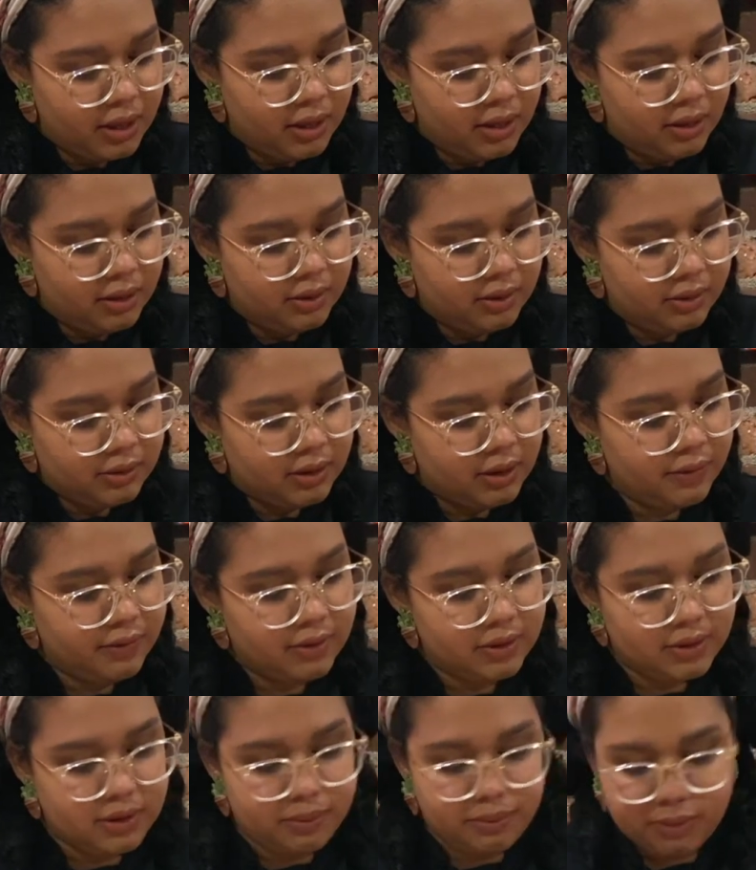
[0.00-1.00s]
Just give
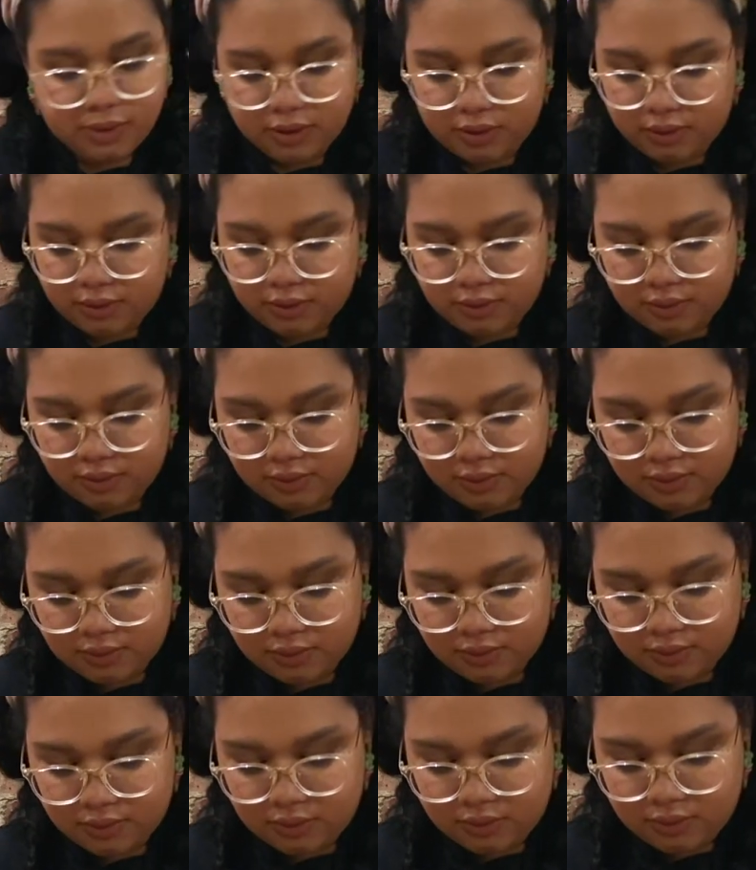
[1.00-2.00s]
it some little
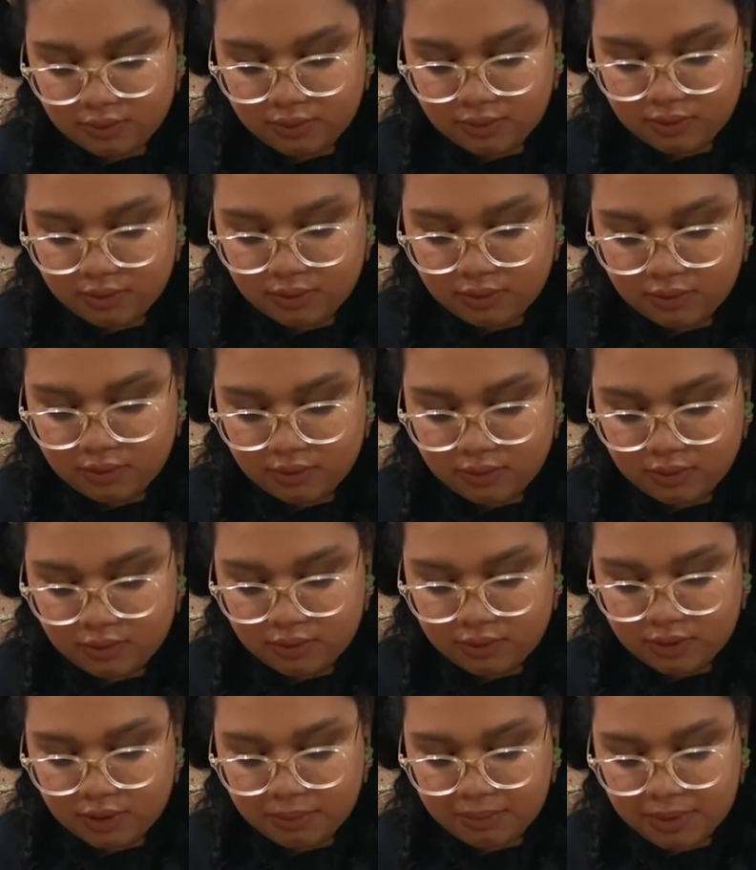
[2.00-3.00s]

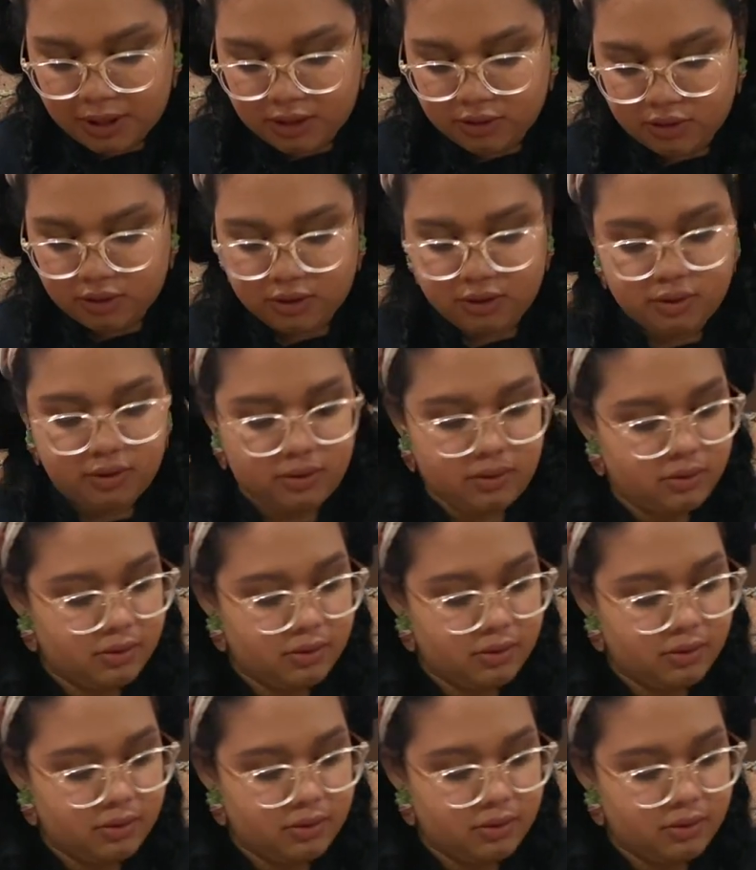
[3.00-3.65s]
dimension.